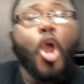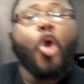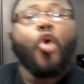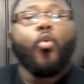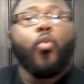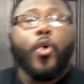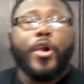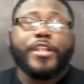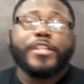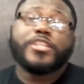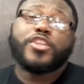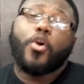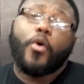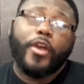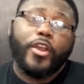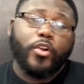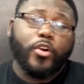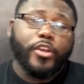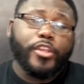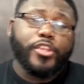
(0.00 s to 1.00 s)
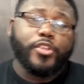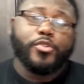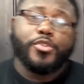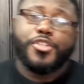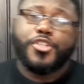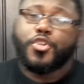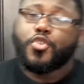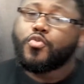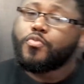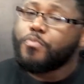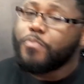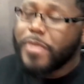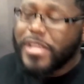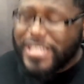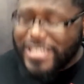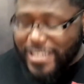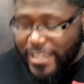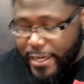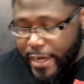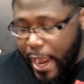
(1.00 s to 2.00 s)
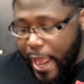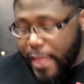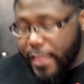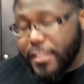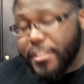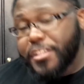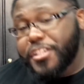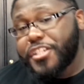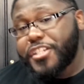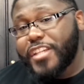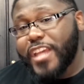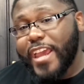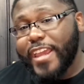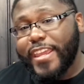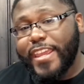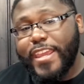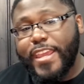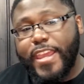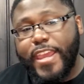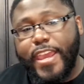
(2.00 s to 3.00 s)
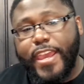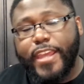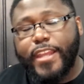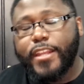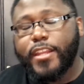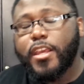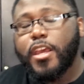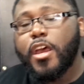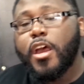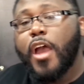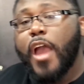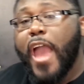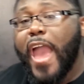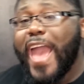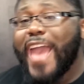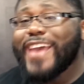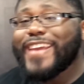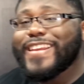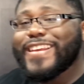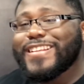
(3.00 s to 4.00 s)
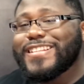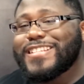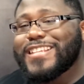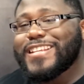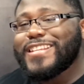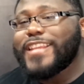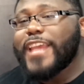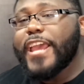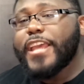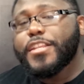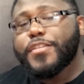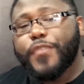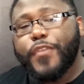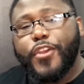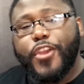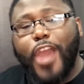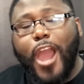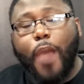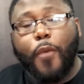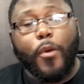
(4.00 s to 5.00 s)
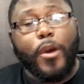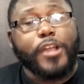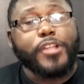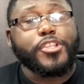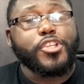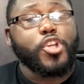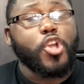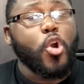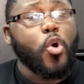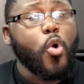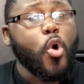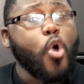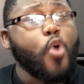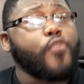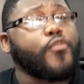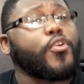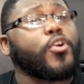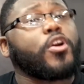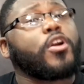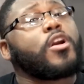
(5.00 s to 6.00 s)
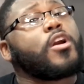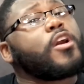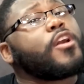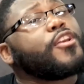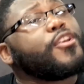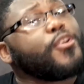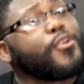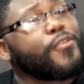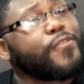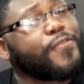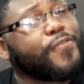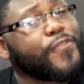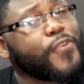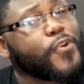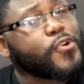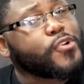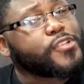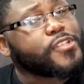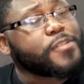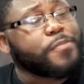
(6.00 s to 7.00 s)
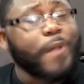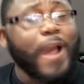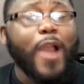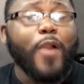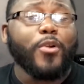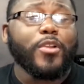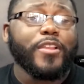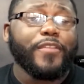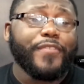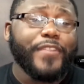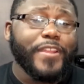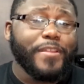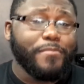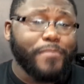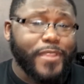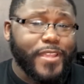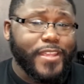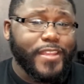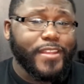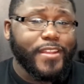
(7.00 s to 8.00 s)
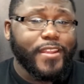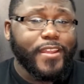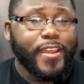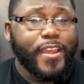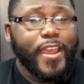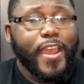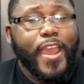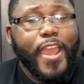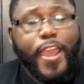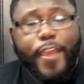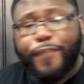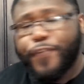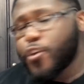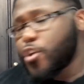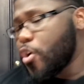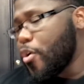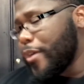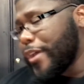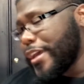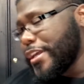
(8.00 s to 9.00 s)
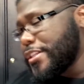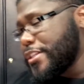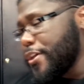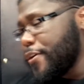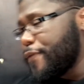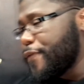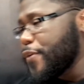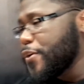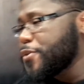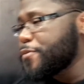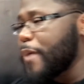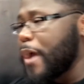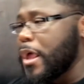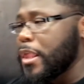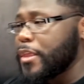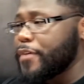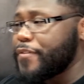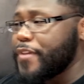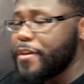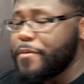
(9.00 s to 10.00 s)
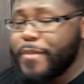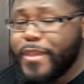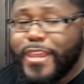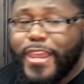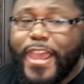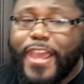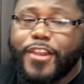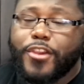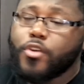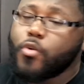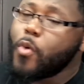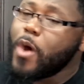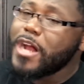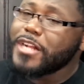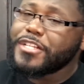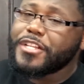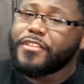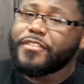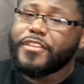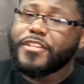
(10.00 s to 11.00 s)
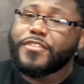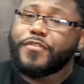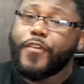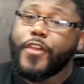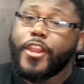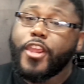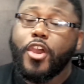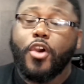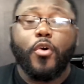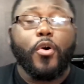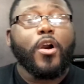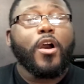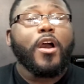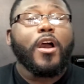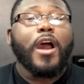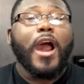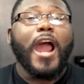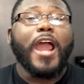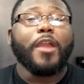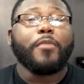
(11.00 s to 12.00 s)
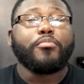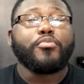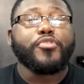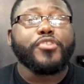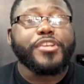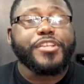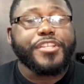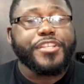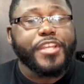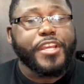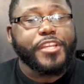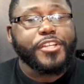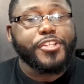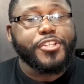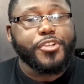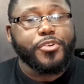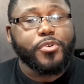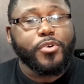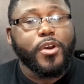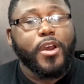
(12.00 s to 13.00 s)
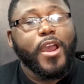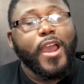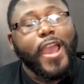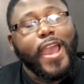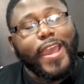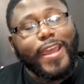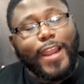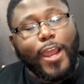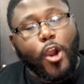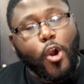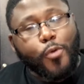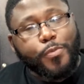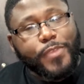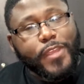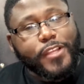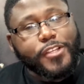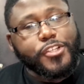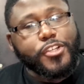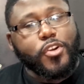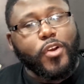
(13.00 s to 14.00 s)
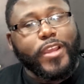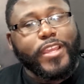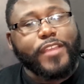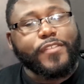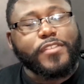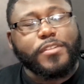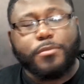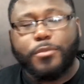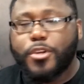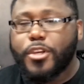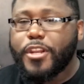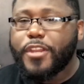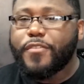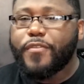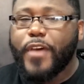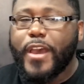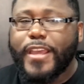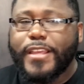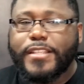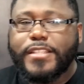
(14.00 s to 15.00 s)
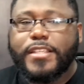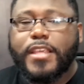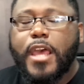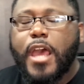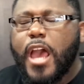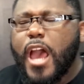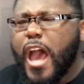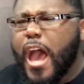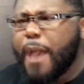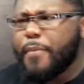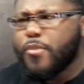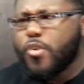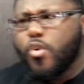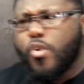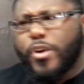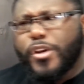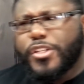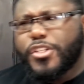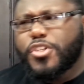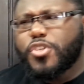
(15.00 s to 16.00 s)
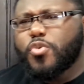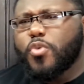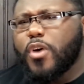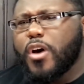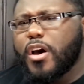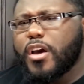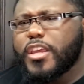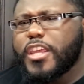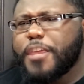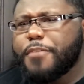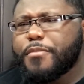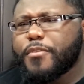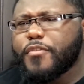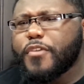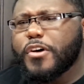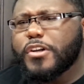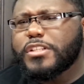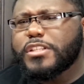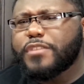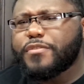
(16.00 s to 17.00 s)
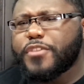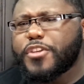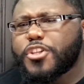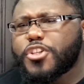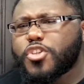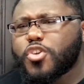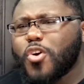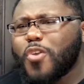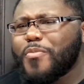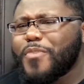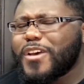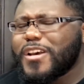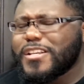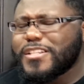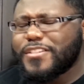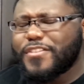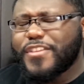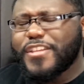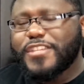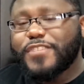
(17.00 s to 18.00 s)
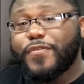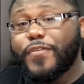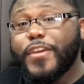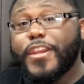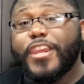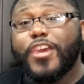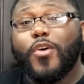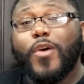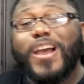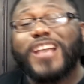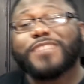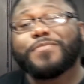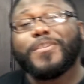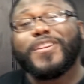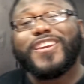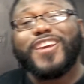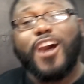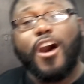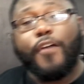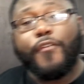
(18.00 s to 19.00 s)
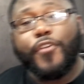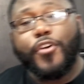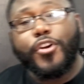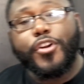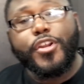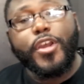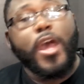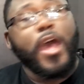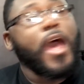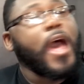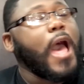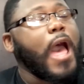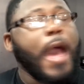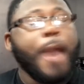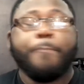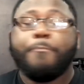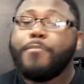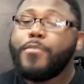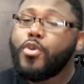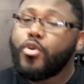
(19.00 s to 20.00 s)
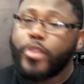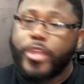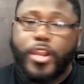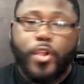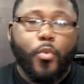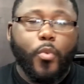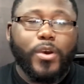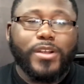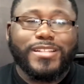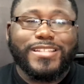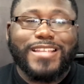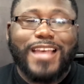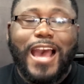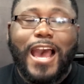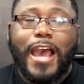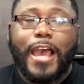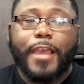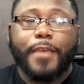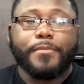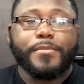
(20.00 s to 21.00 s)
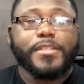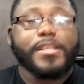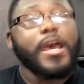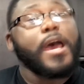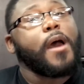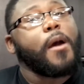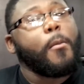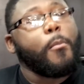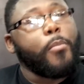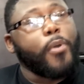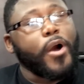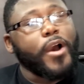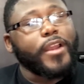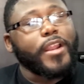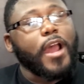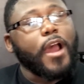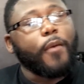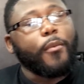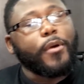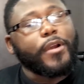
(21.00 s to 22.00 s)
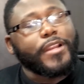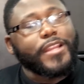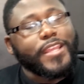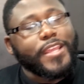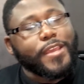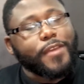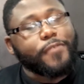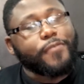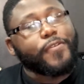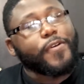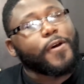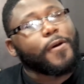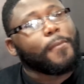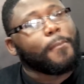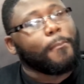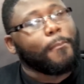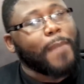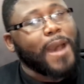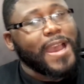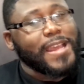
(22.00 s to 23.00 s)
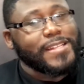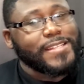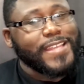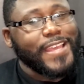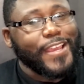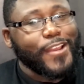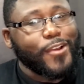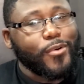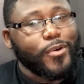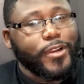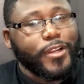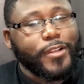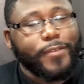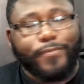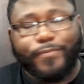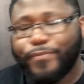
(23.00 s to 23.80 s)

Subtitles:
What is going on YouTube? Mr. Collins checking in. And in today's video, I wanted to go over your first powerlifting meet. If you're going into your first powerlifting meet and you're watching this video, I appreciate you. And I hope that, I give some good advice. I'm going to keep it relatively short because this video has been covered 1,000,001 times, but I wanted to give my take on it.